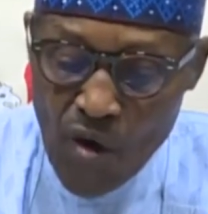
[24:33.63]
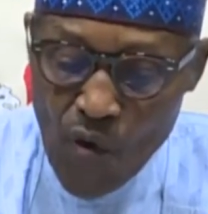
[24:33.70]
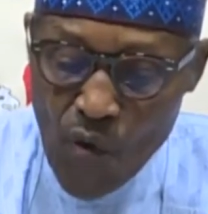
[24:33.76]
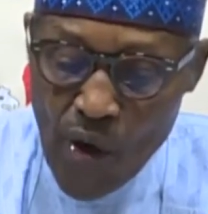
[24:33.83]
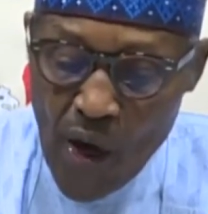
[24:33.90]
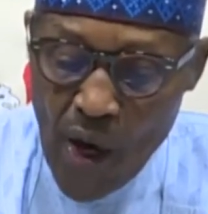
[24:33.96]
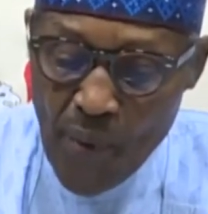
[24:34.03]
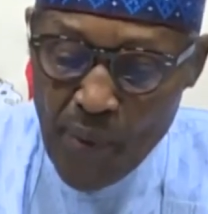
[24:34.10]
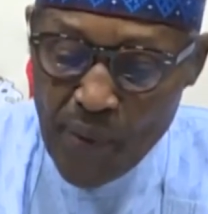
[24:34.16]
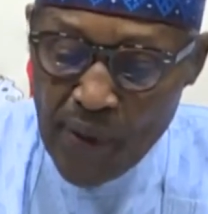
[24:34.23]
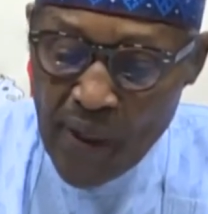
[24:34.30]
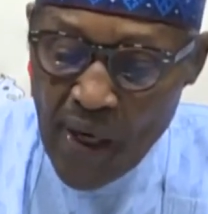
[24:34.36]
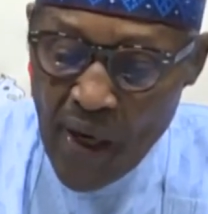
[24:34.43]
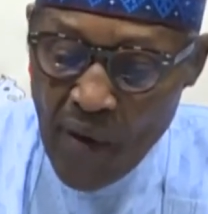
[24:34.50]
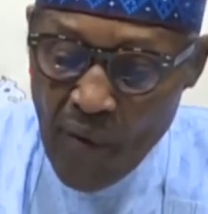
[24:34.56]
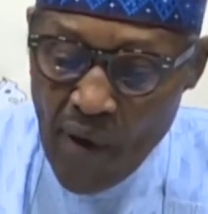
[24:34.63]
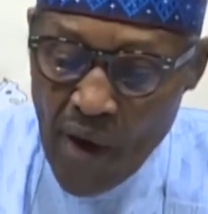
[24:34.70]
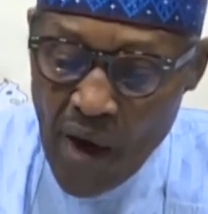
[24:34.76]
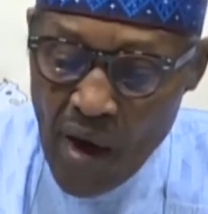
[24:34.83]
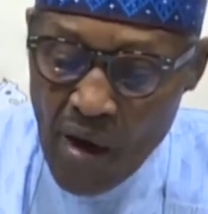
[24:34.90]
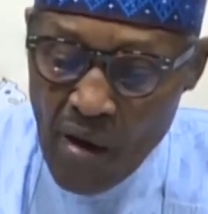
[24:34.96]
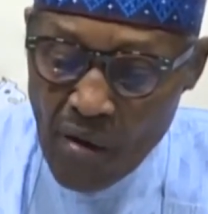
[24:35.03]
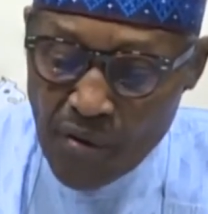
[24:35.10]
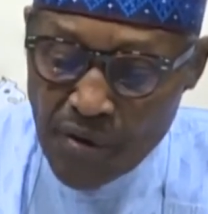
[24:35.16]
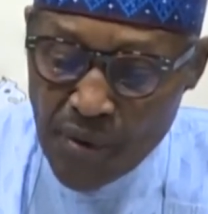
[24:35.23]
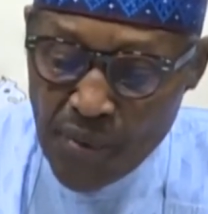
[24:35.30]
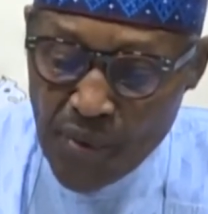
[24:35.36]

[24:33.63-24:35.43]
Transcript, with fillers: we are fully aware of the